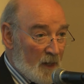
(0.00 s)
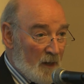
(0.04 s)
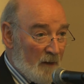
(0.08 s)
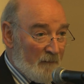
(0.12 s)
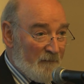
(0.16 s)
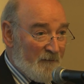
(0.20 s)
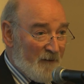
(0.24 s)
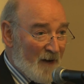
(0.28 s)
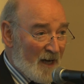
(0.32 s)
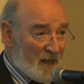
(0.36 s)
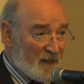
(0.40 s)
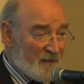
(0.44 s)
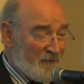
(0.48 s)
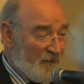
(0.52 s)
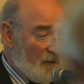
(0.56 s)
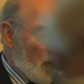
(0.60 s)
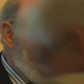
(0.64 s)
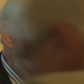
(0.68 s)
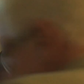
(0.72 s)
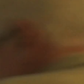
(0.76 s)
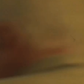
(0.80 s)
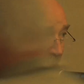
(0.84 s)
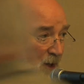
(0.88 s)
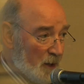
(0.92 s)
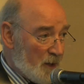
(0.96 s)
Now, fast
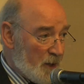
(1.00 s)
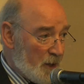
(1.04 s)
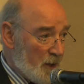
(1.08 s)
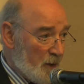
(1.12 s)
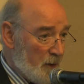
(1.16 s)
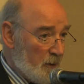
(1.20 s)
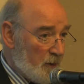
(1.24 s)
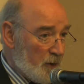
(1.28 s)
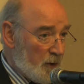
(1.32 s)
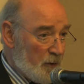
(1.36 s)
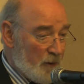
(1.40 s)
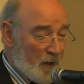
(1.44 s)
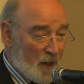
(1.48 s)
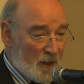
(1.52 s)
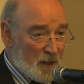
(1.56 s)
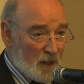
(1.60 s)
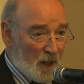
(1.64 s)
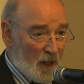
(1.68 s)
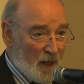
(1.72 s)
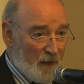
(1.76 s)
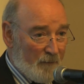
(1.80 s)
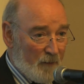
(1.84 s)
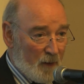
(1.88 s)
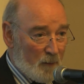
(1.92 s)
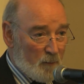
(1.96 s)
forward to
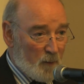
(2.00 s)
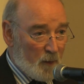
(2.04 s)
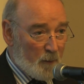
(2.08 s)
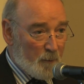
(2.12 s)
2011,